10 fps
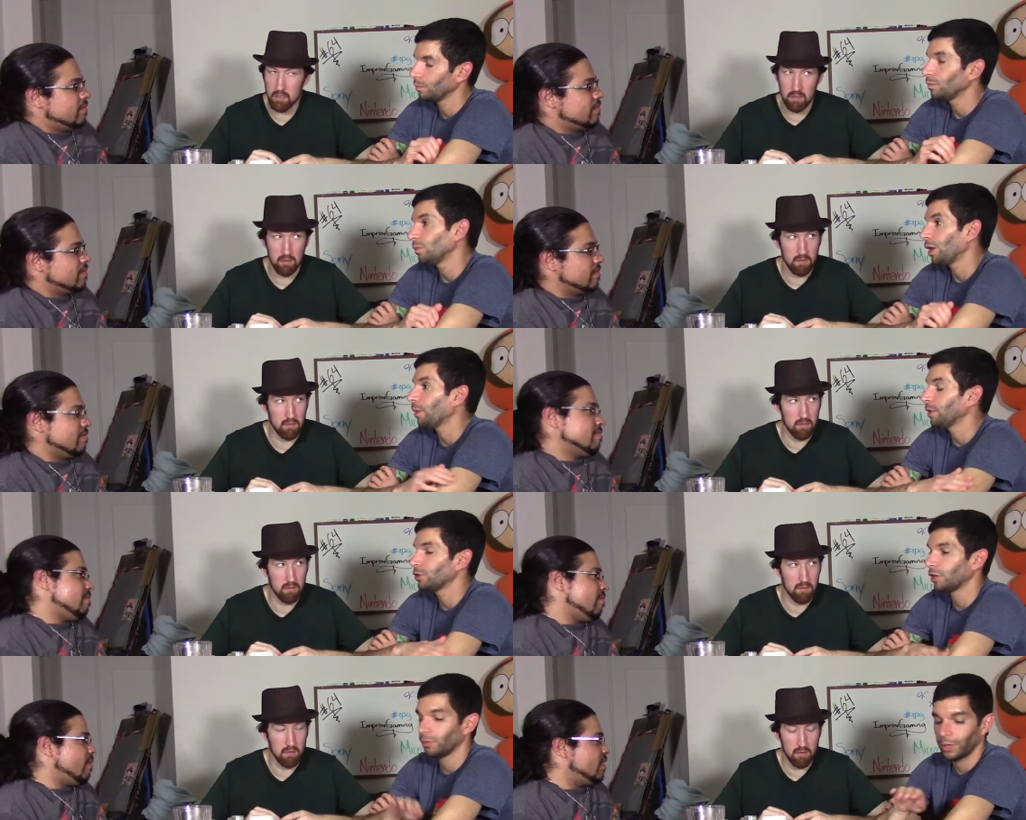Speaker 1: Yeah, they
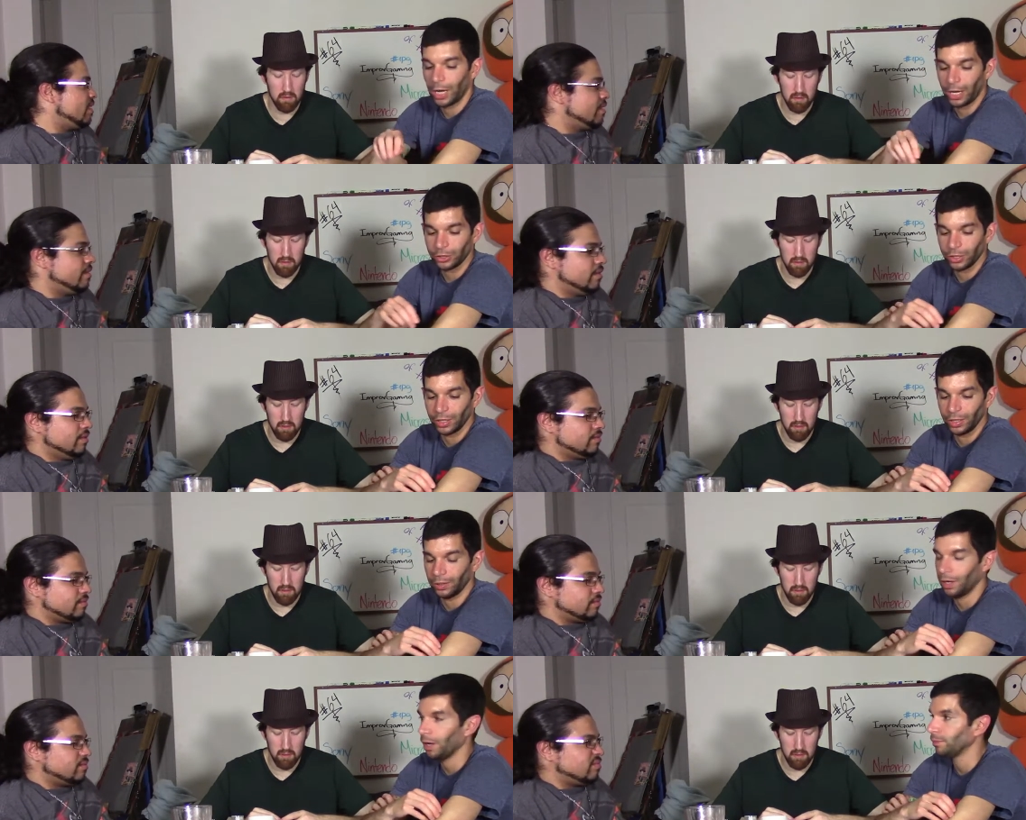tried to rehash it
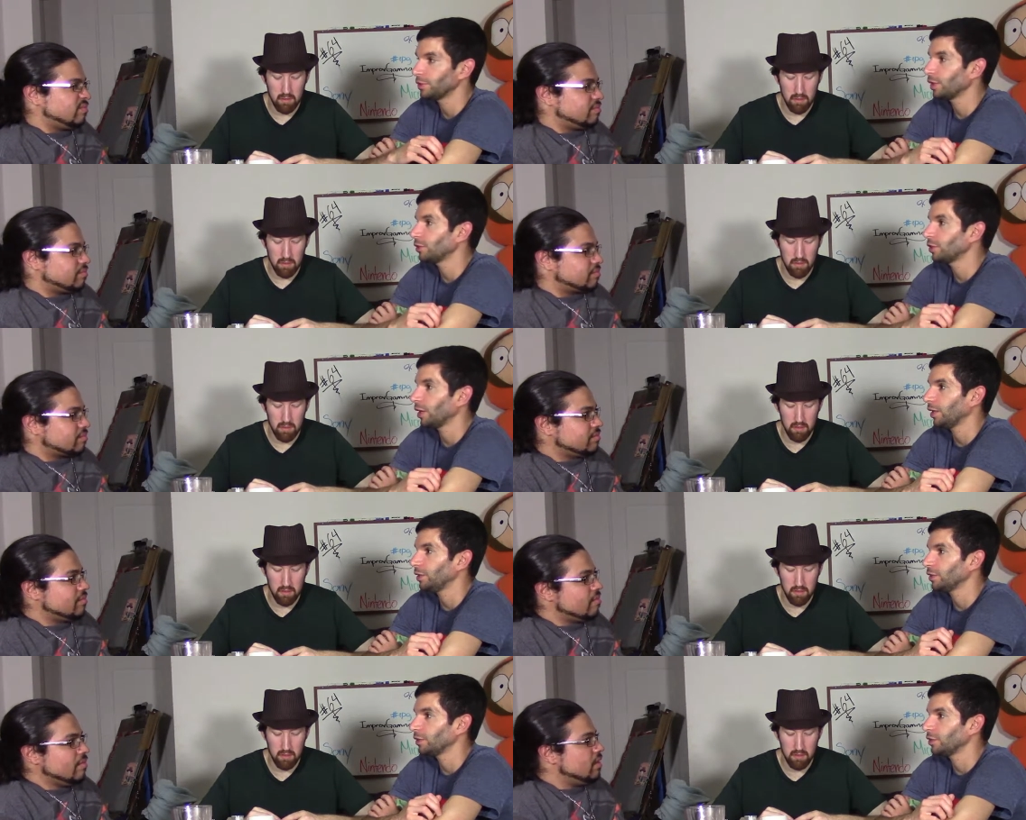in um, Sunshine,
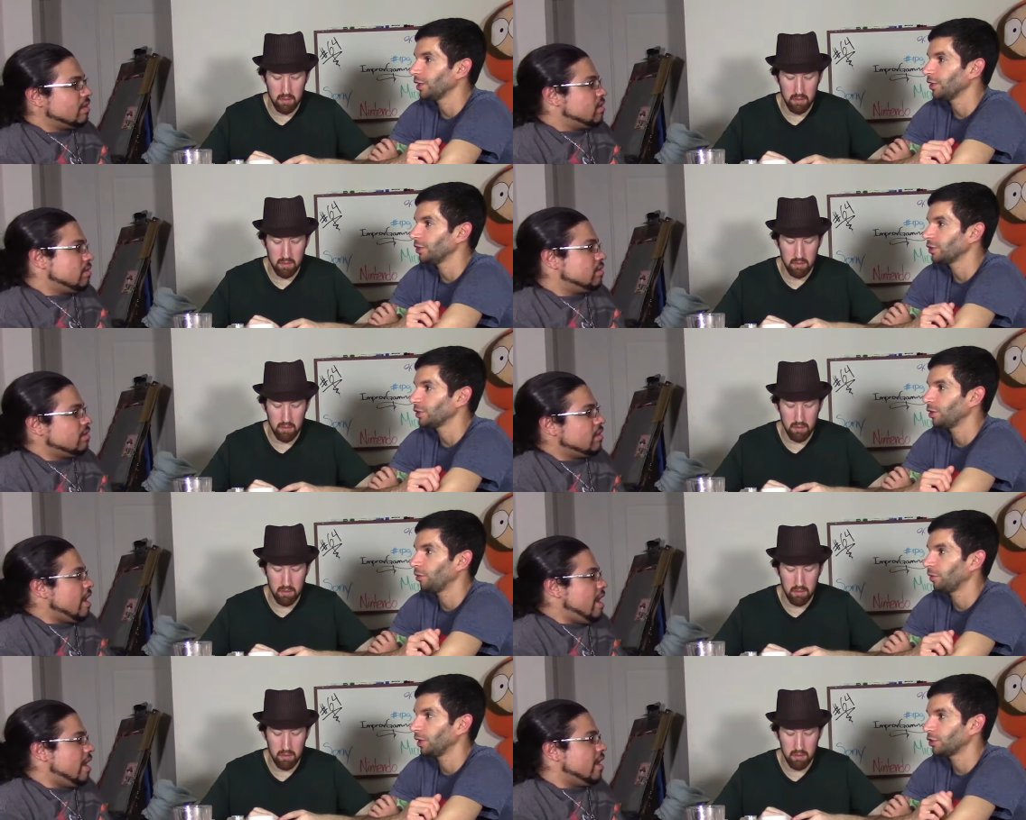and Sunshine just you
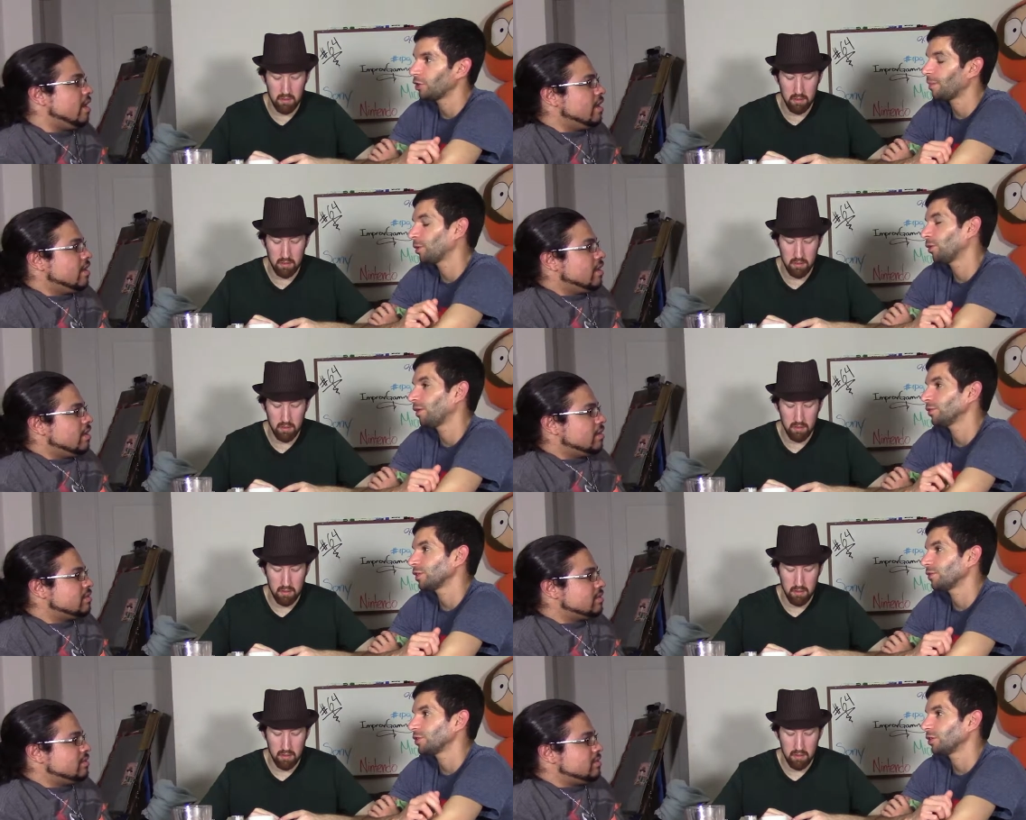yeah. know, it's tropical levels
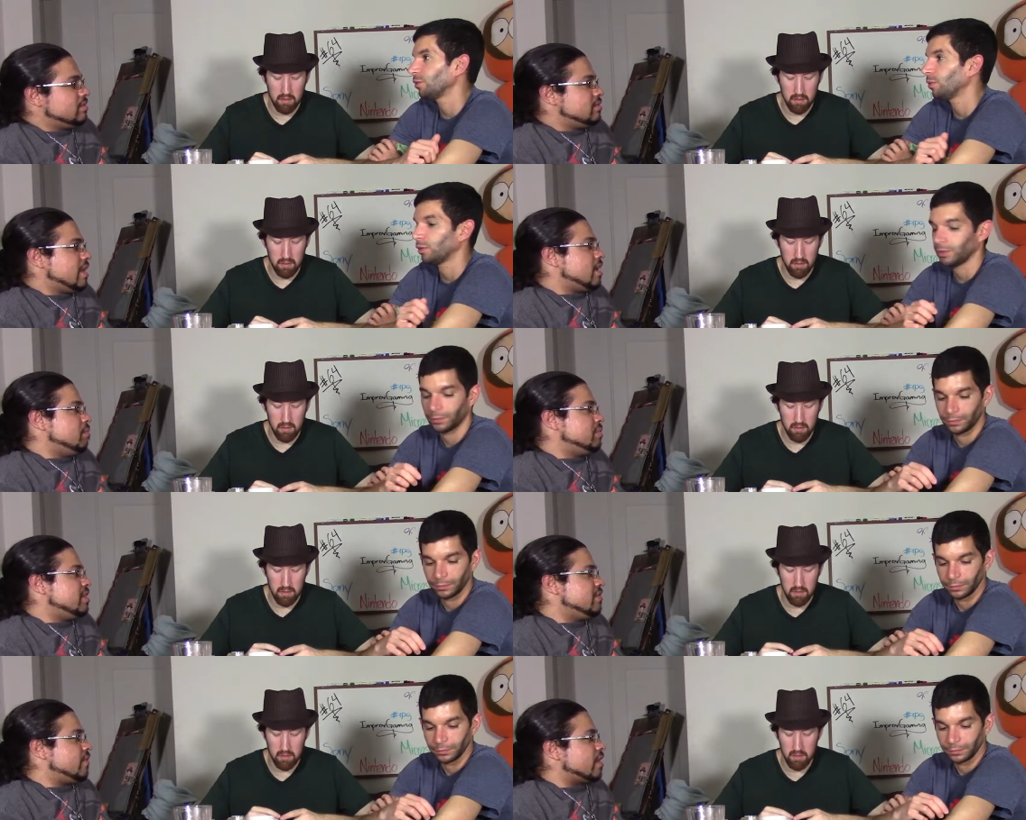every single world. They
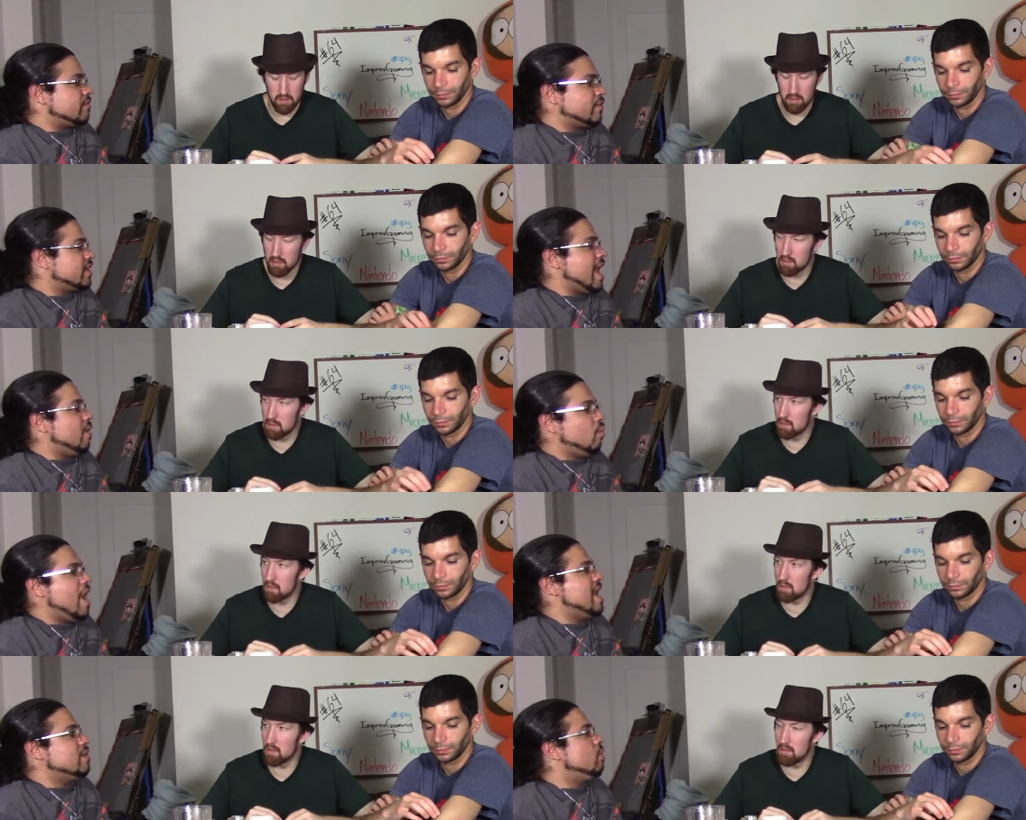
Speaker 2: completely fucking forgot
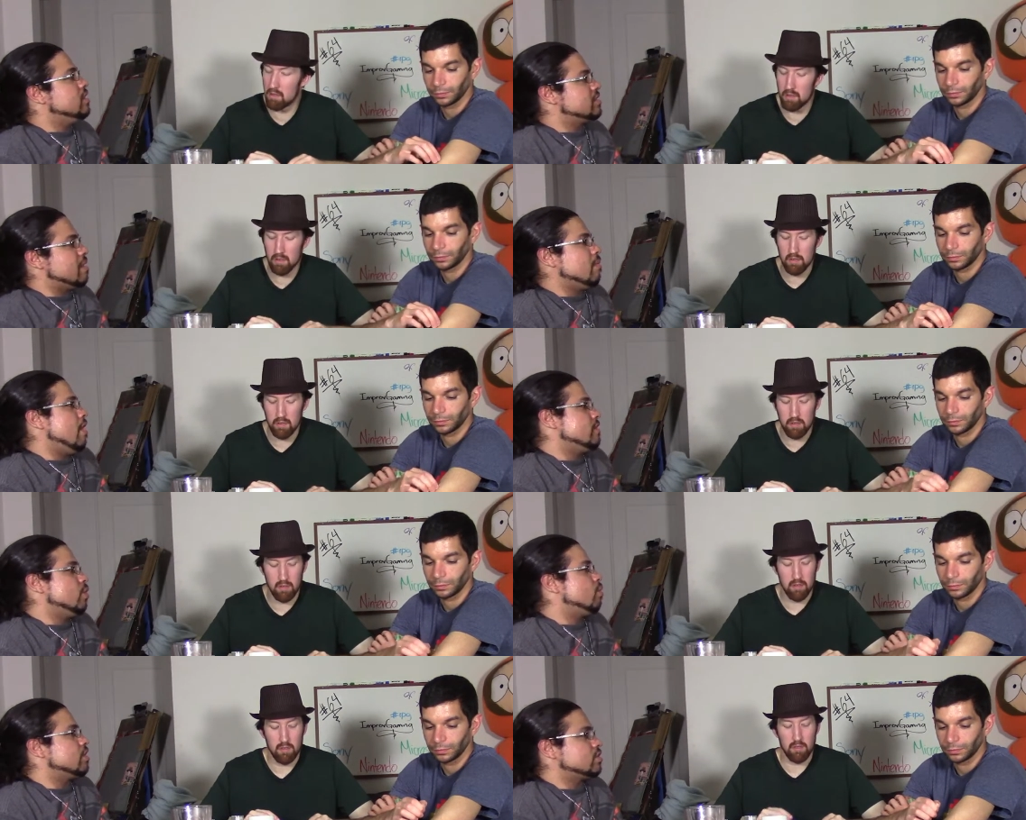why it was that Mario
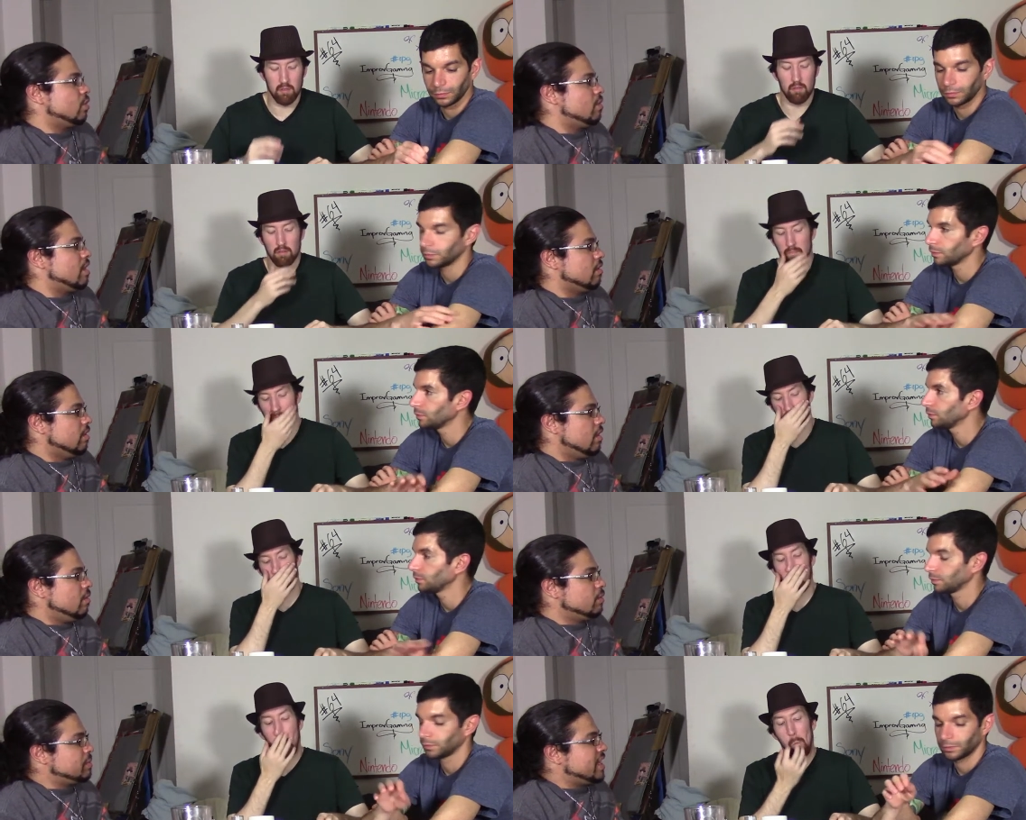worked so well.
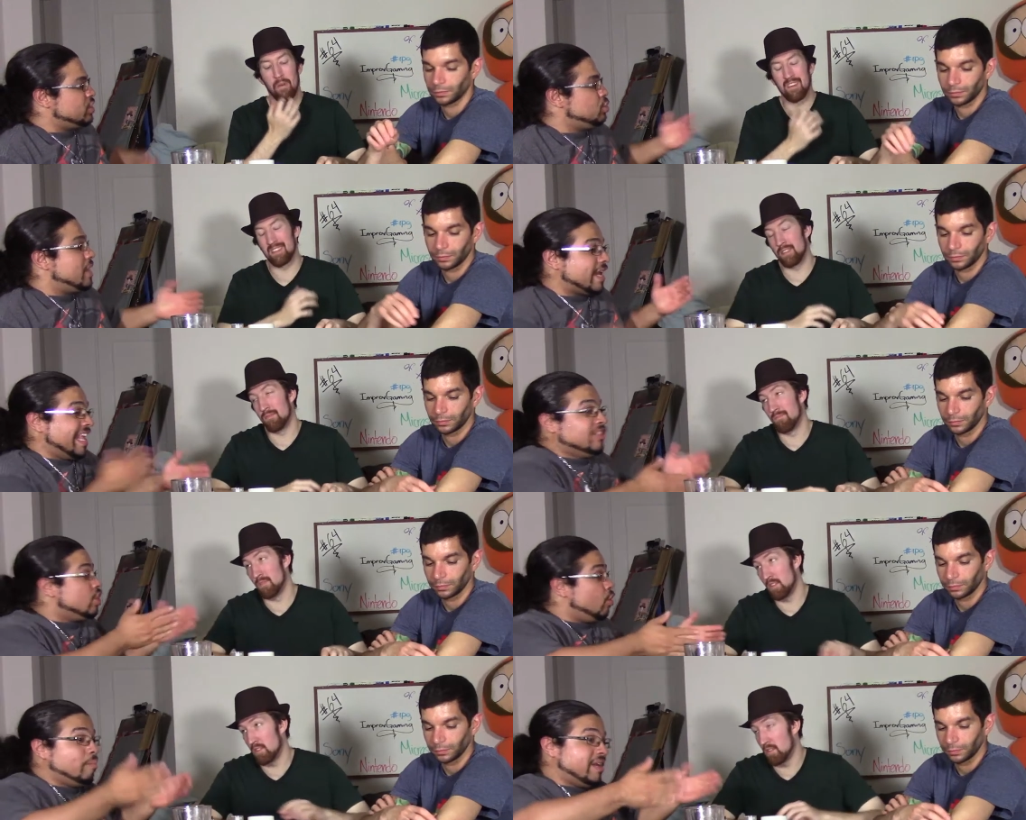Was because you get a
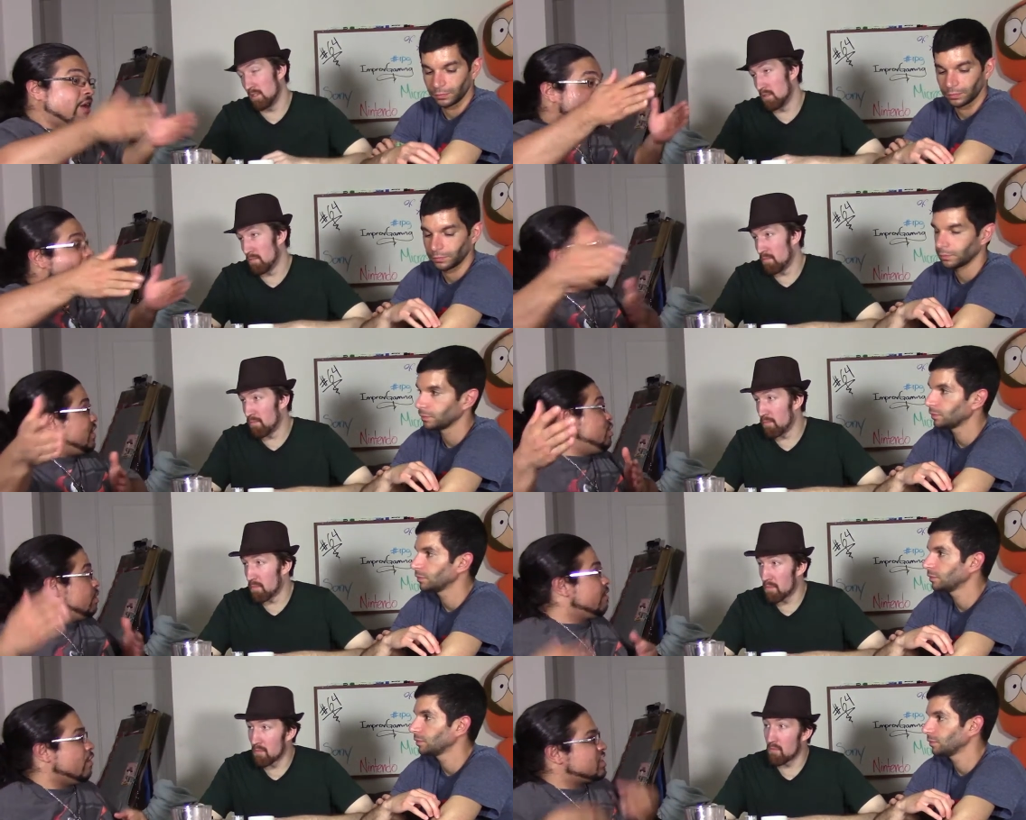little bit of every
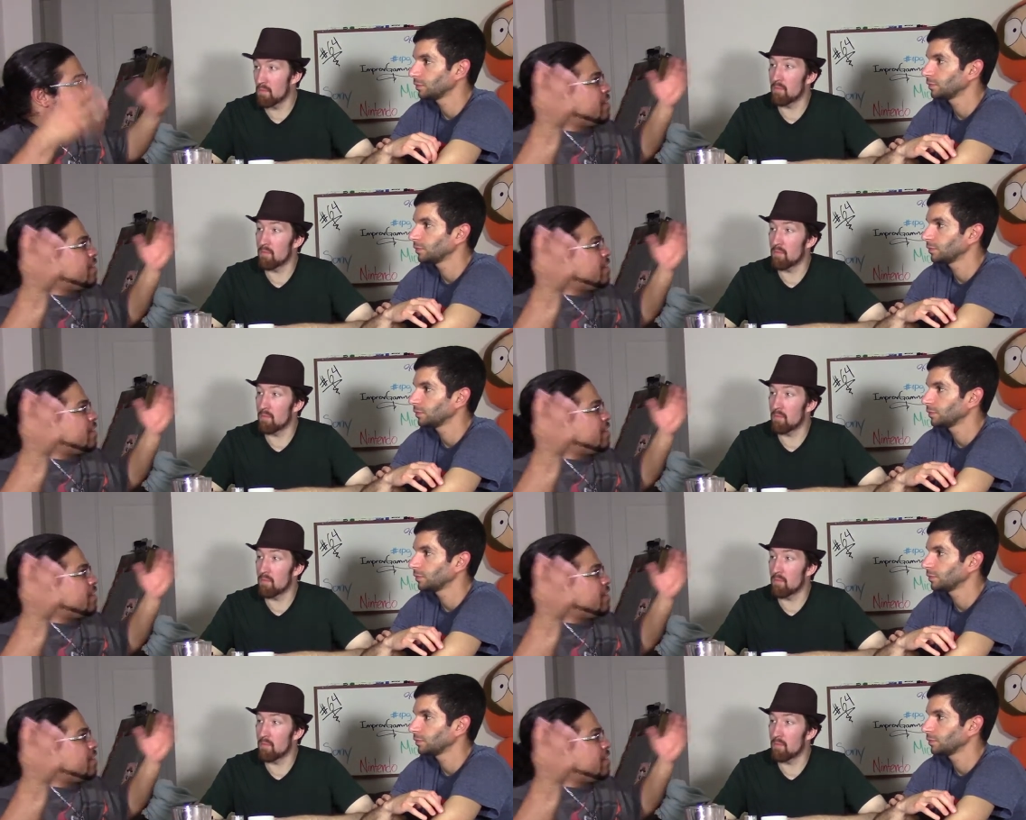universe in a